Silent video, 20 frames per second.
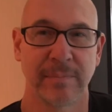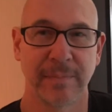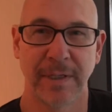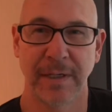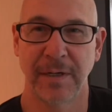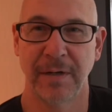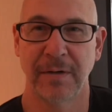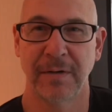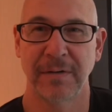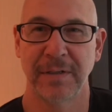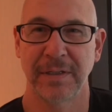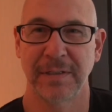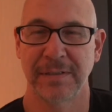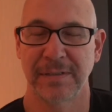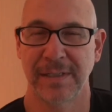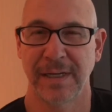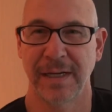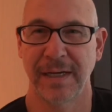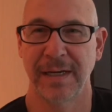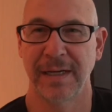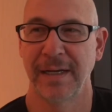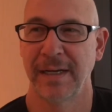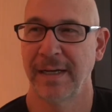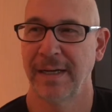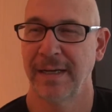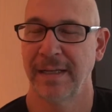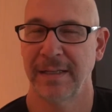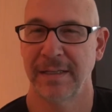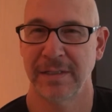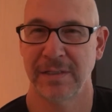You know, you uh-huh.
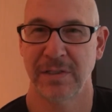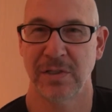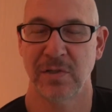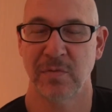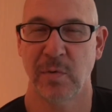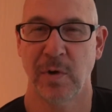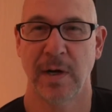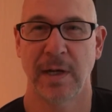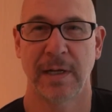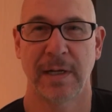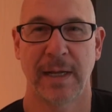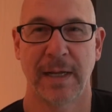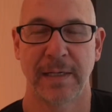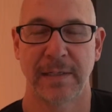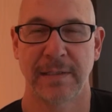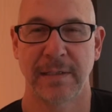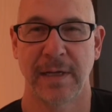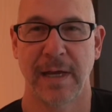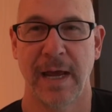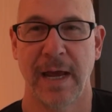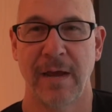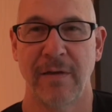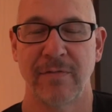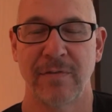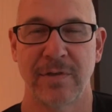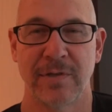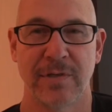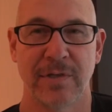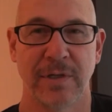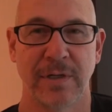say, "This is what I'd like to
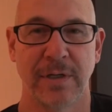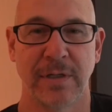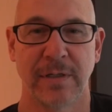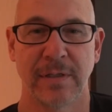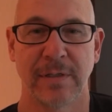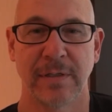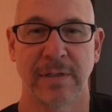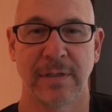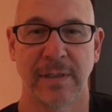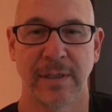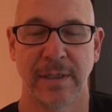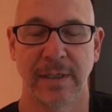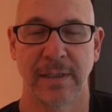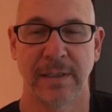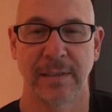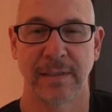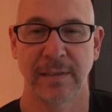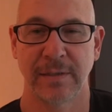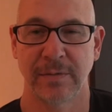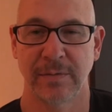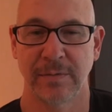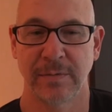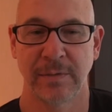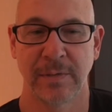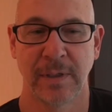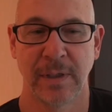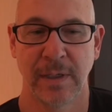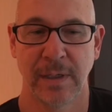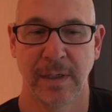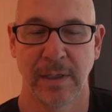have this year," and you.
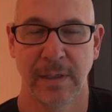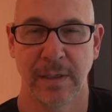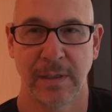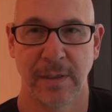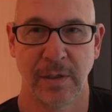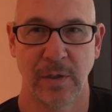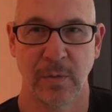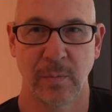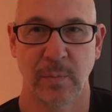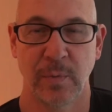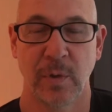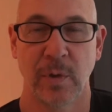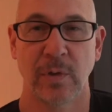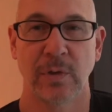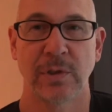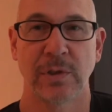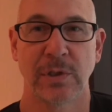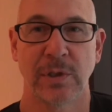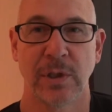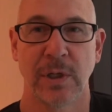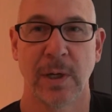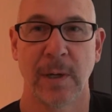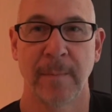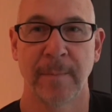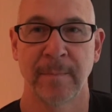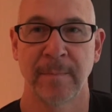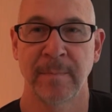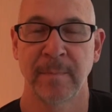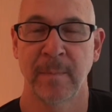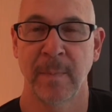you know, I'll take the three approach. people from
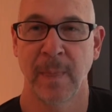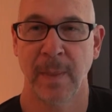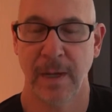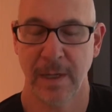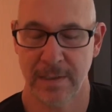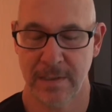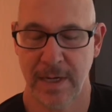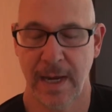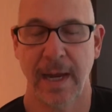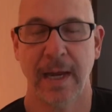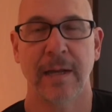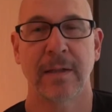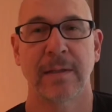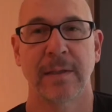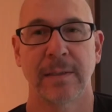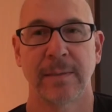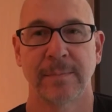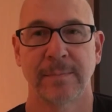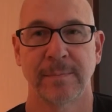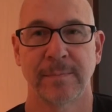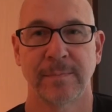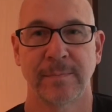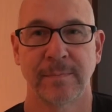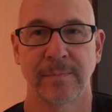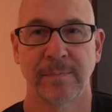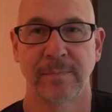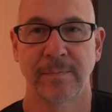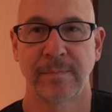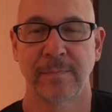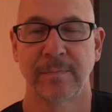Twin Peaks, but exactly. the guy, the
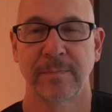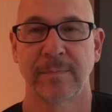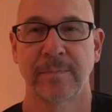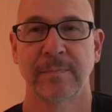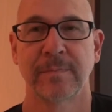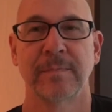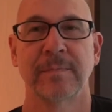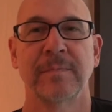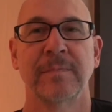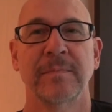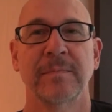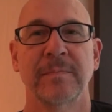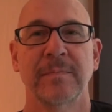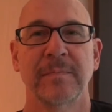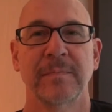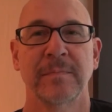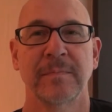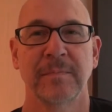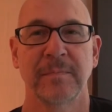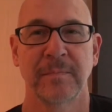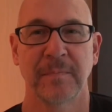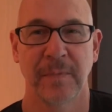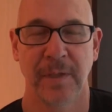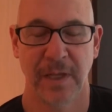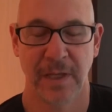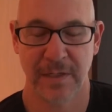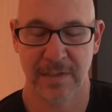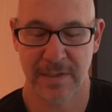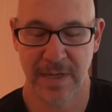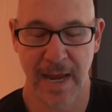Battlestar Galactica, can wait another year.
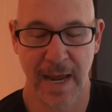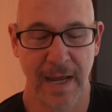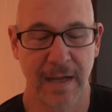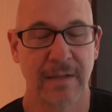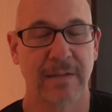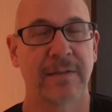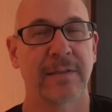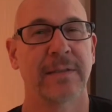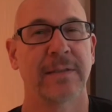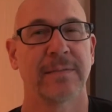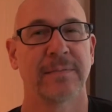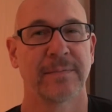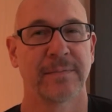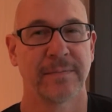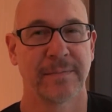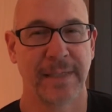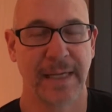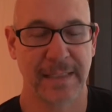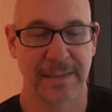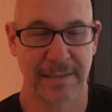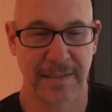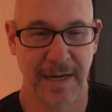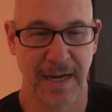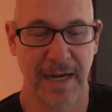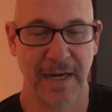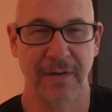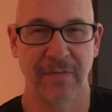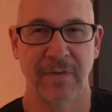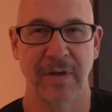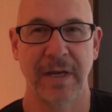Exactly, and, yeah. that's
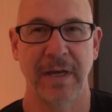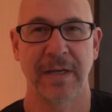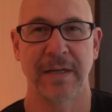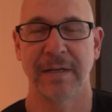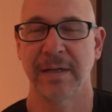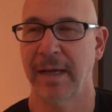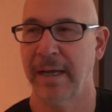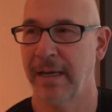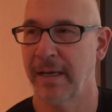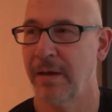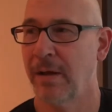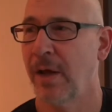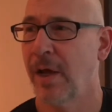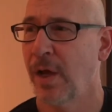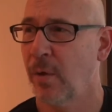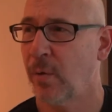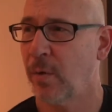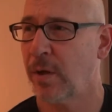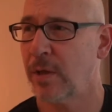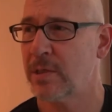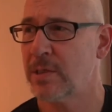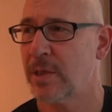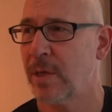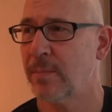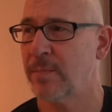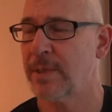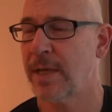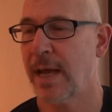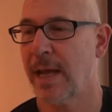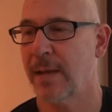kind of it. And well,
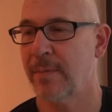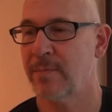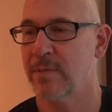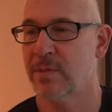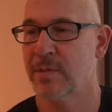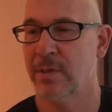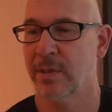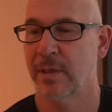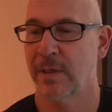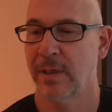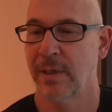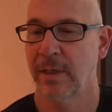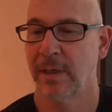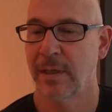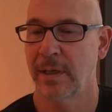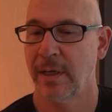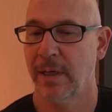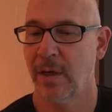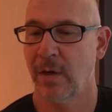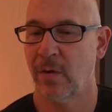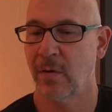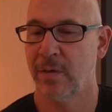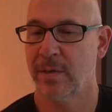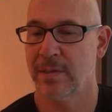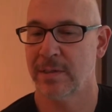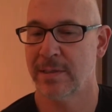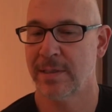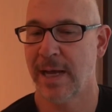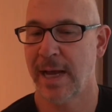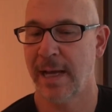sometimes, you know,
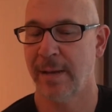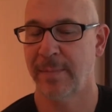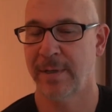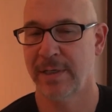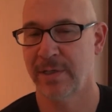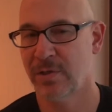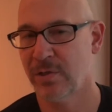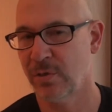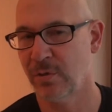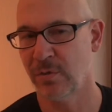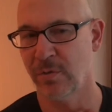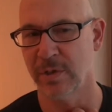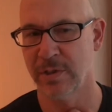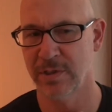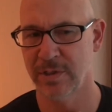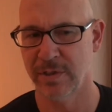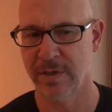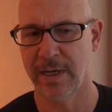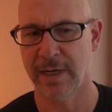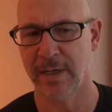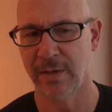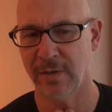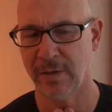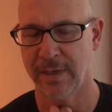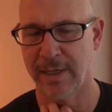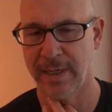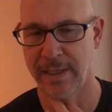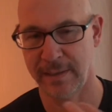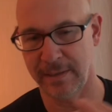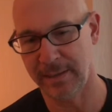it's timing too, because you got to
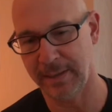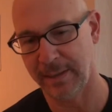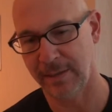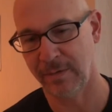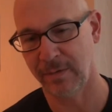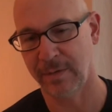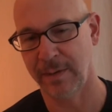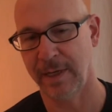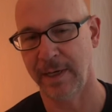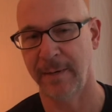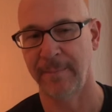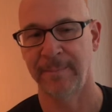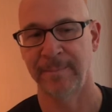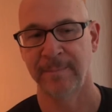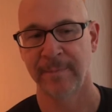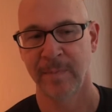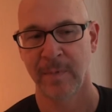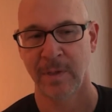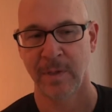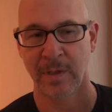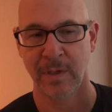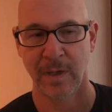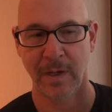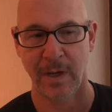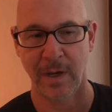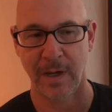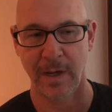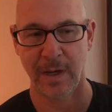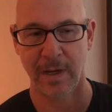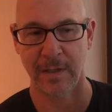look at it like, okay.
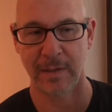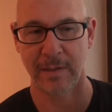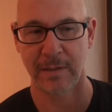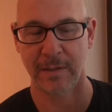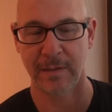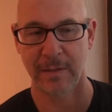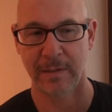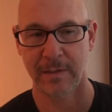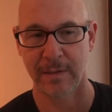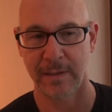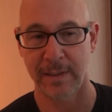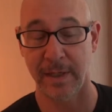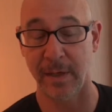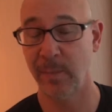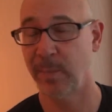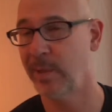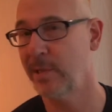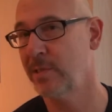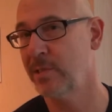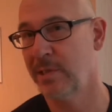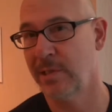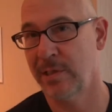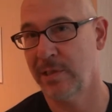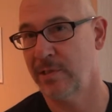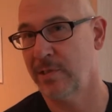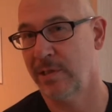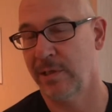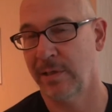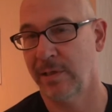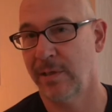Uh, they're busy
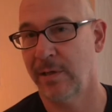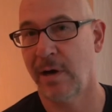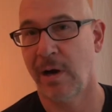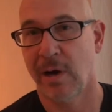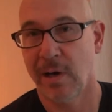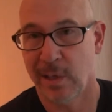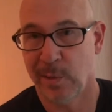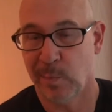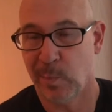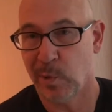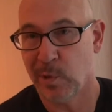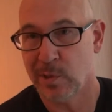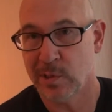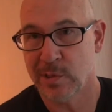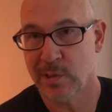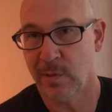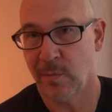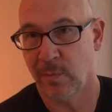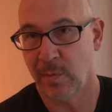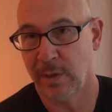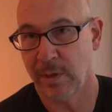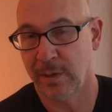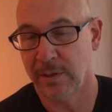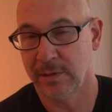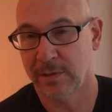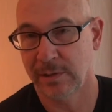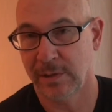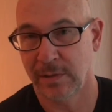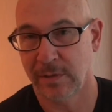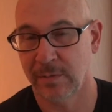this year. They're already booked somewhere.
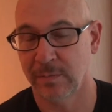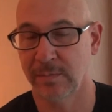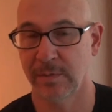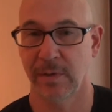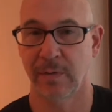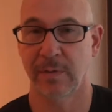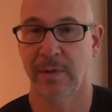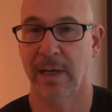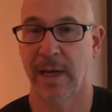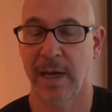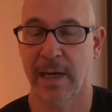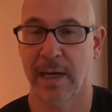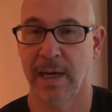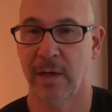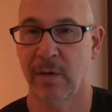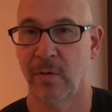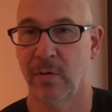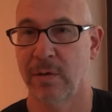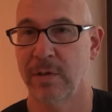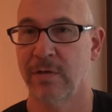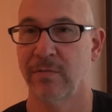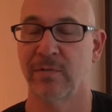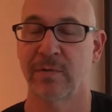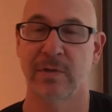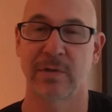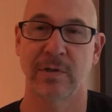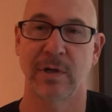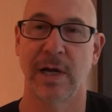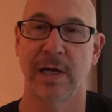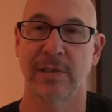So okay, I got to go a
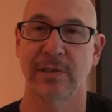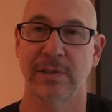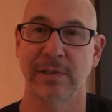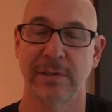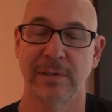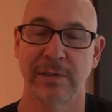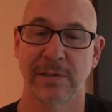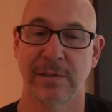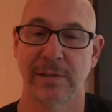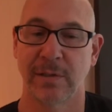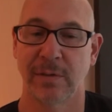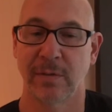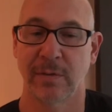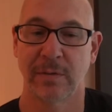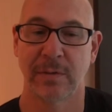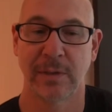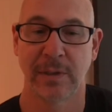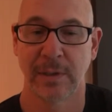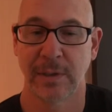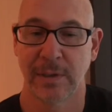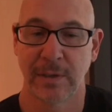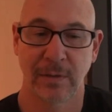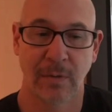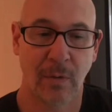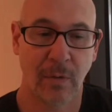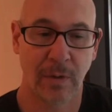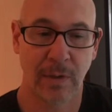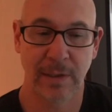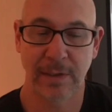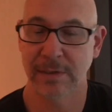different direction. So,
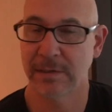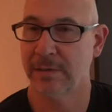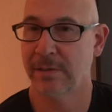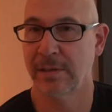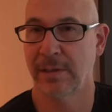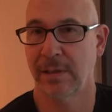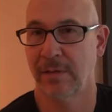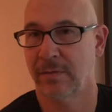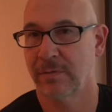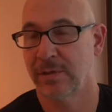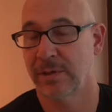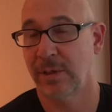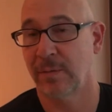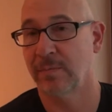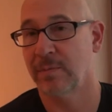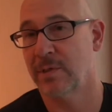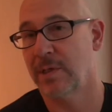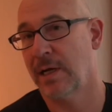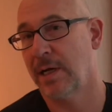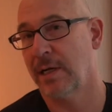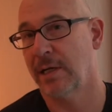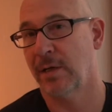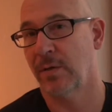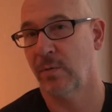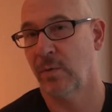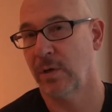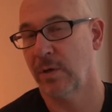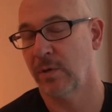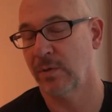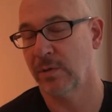or it's you know something's not going to
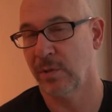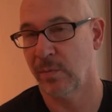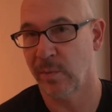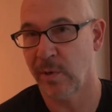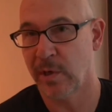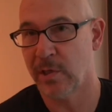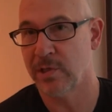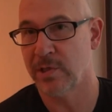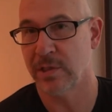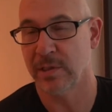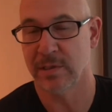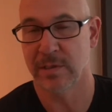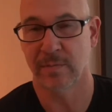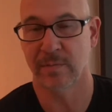work with the budget.